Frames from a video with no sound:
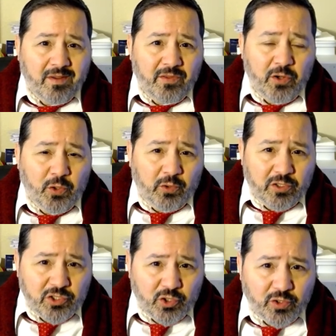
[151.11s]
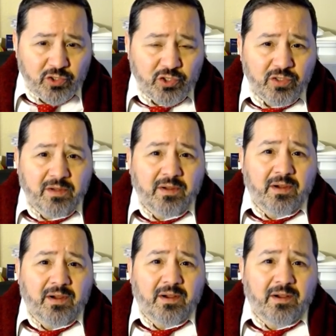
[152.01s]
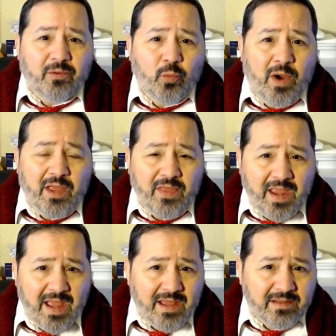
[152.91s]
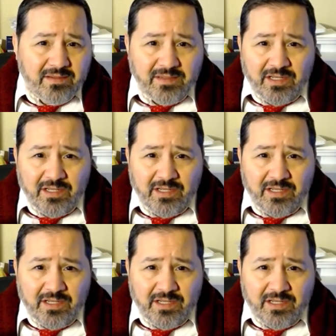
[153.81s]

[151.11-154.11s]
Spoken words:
the early church, why they had